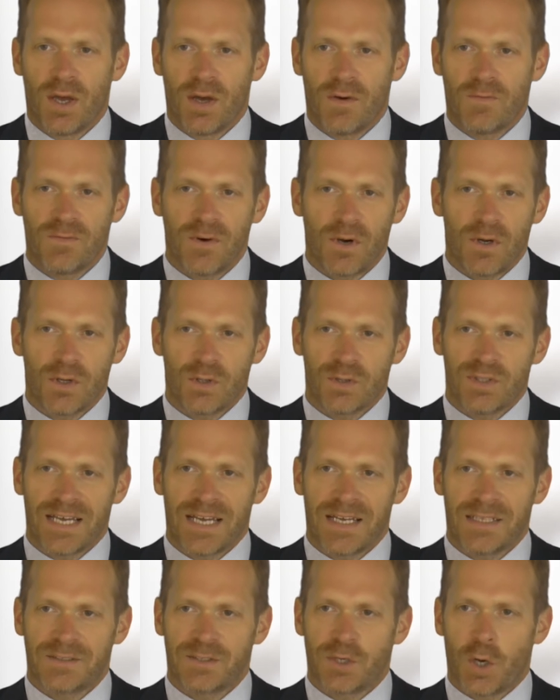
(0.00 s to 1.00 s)
follow
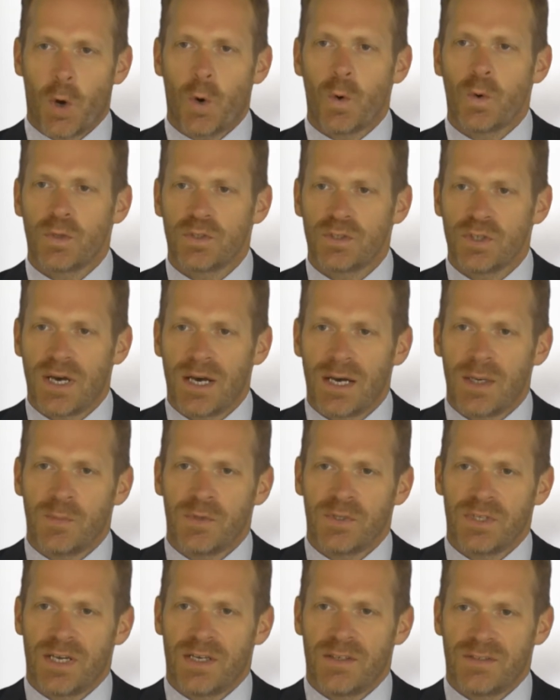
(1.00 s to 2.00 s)
that goal to
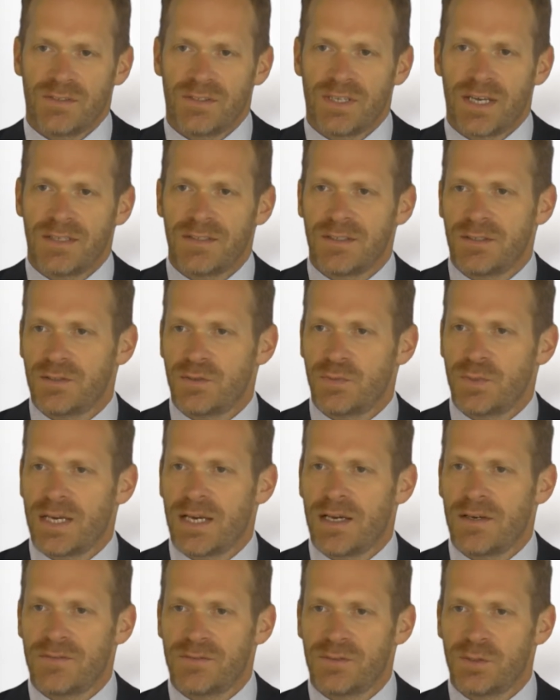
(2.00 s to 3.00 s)
harmonize standards, we
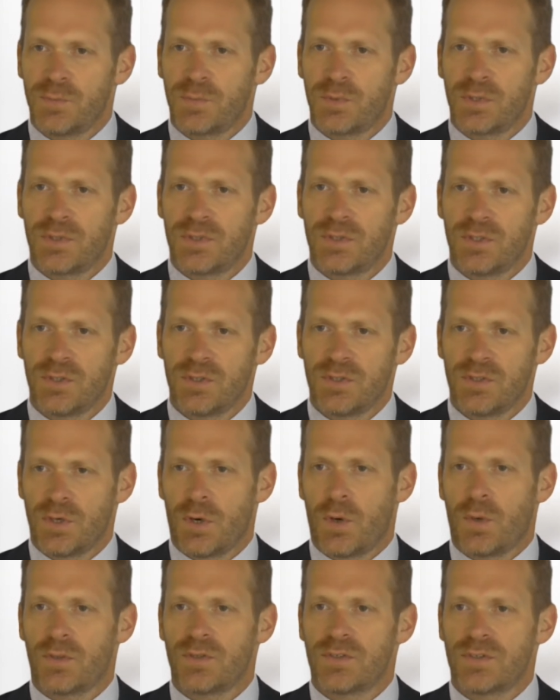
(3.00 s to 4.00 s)
have to produce
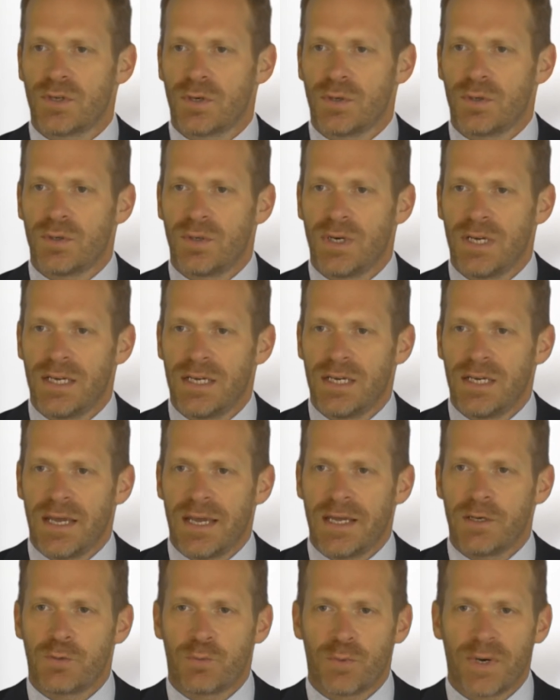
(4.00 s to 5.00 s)
also
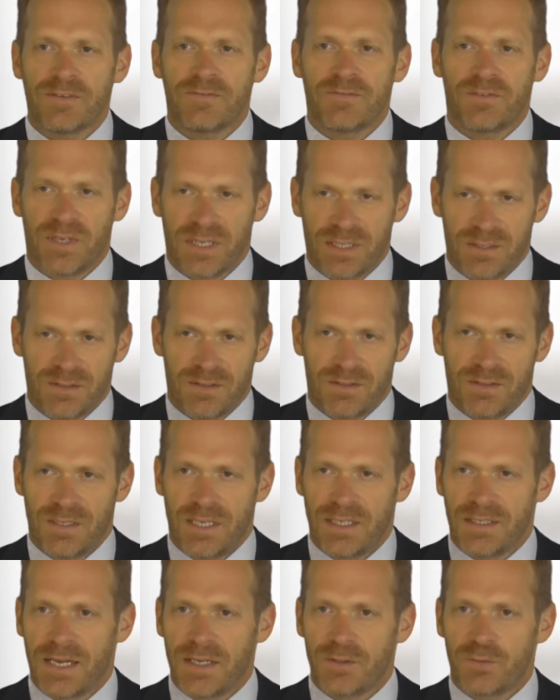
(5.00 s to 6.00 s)
a reference.
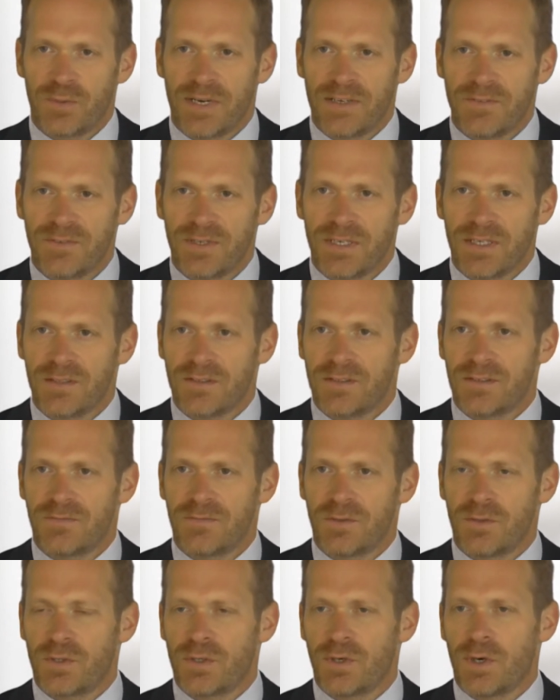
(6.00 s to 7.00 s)
And that reference
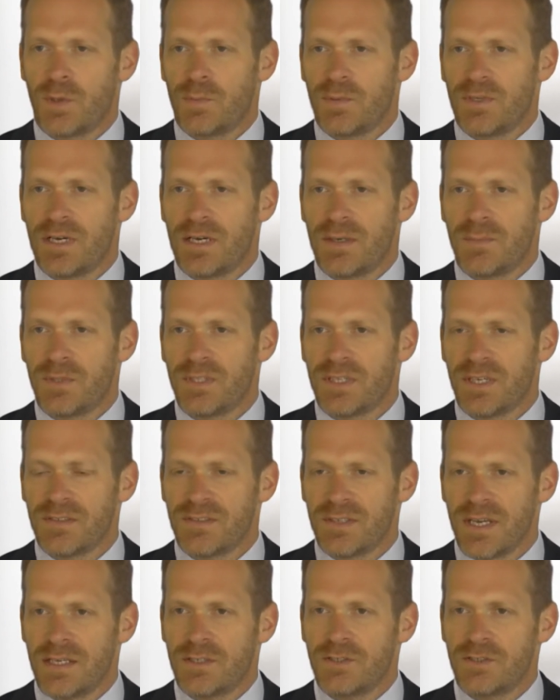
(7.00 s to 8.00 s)
for global
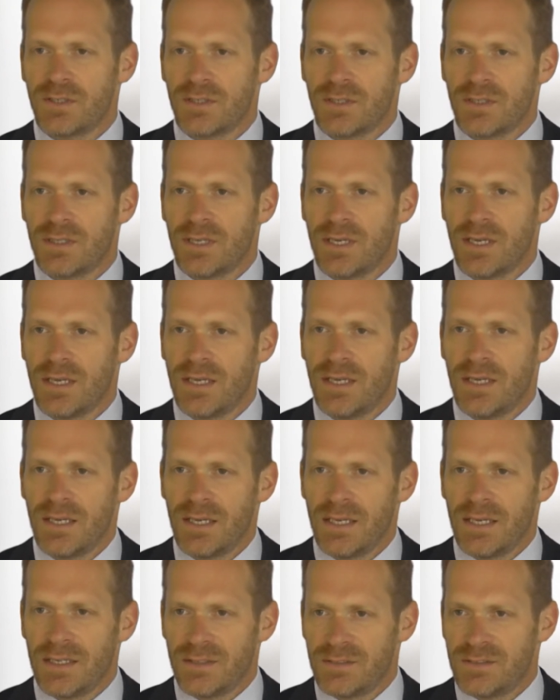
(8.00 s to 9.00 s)
harmonization
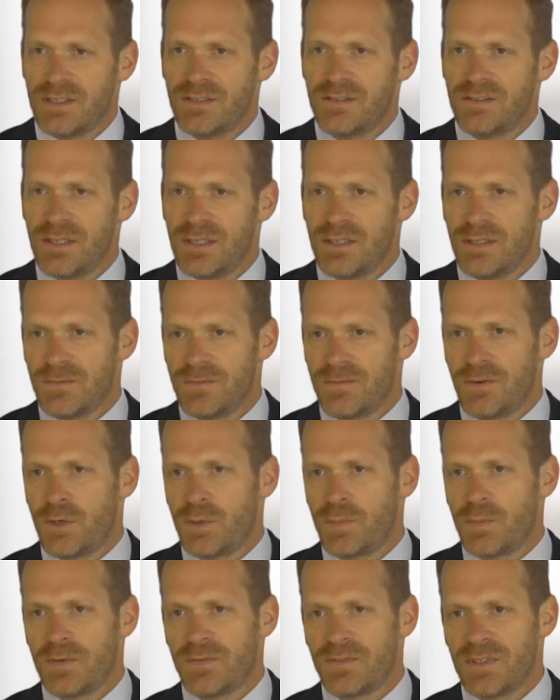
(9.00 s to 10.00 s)
exists in the
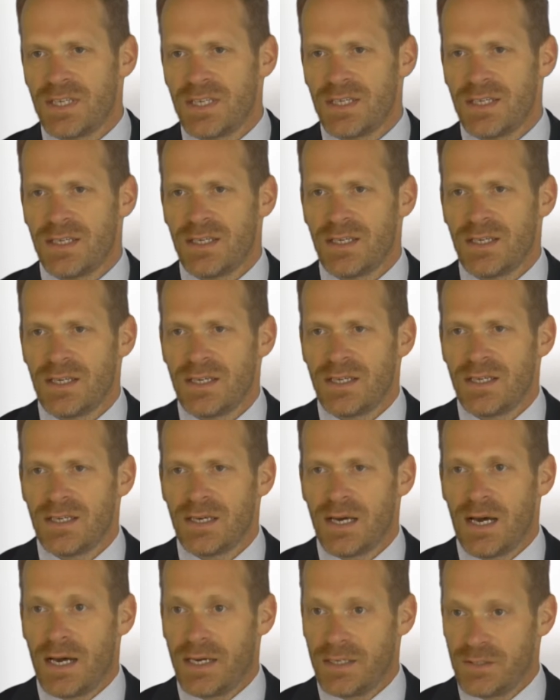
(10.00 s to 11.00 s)
form of the
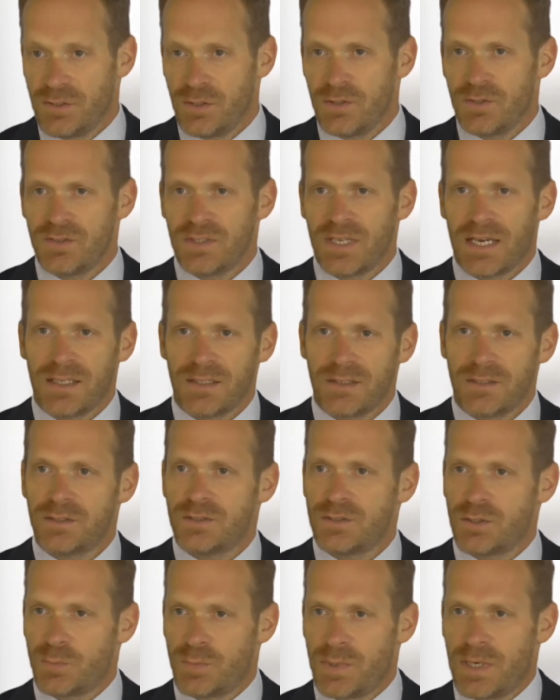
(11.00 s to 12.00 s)
ISO
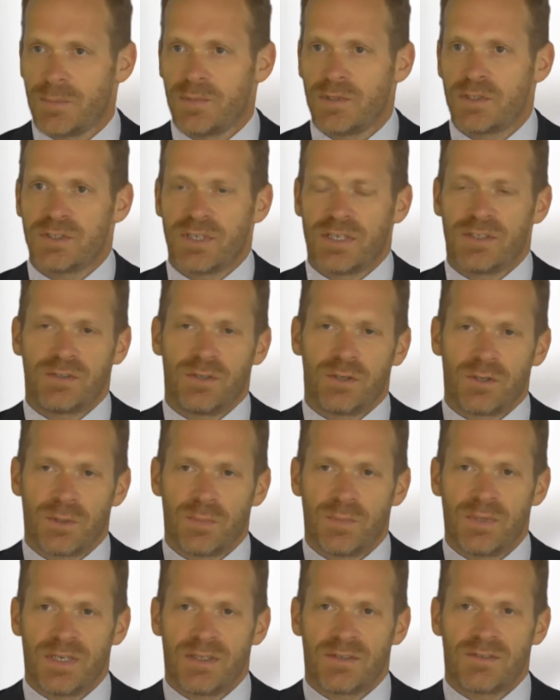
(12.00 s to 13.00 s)
standards, or published as
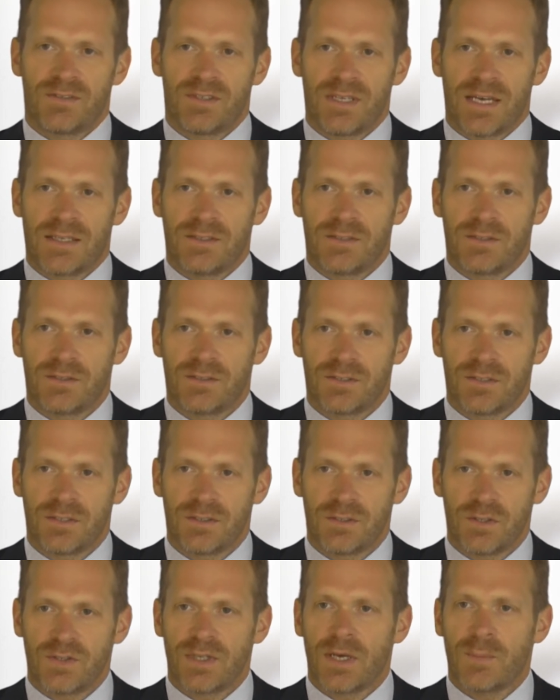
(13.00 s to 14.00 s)
European standards.
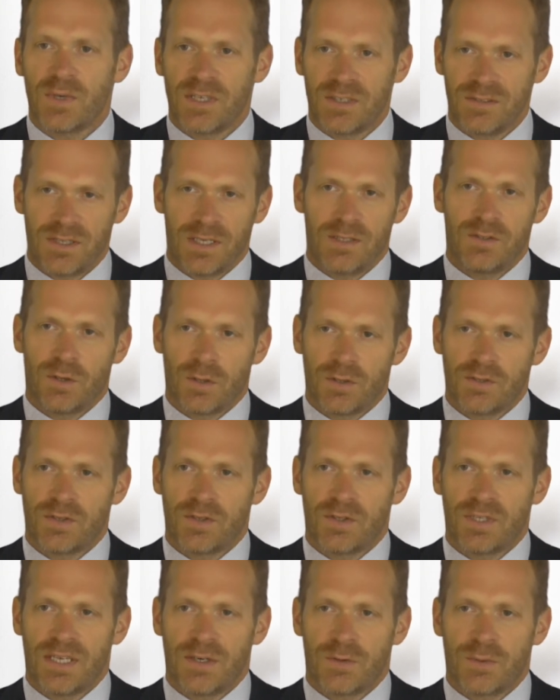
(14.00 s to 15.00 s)
To some extent
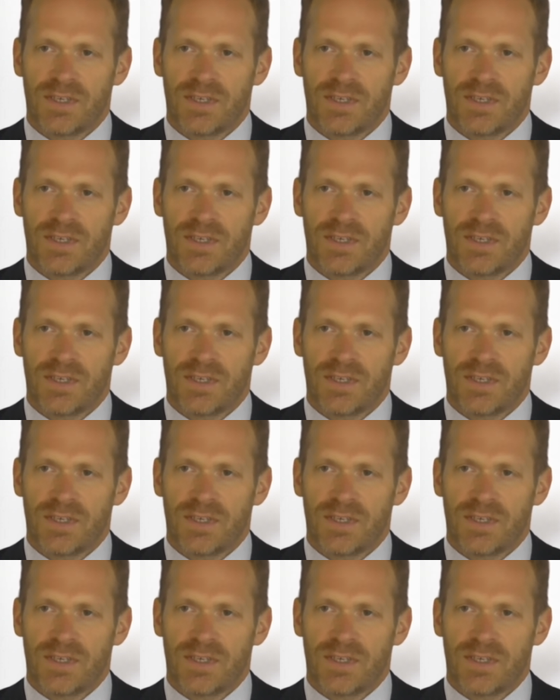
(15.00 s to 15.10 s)
also the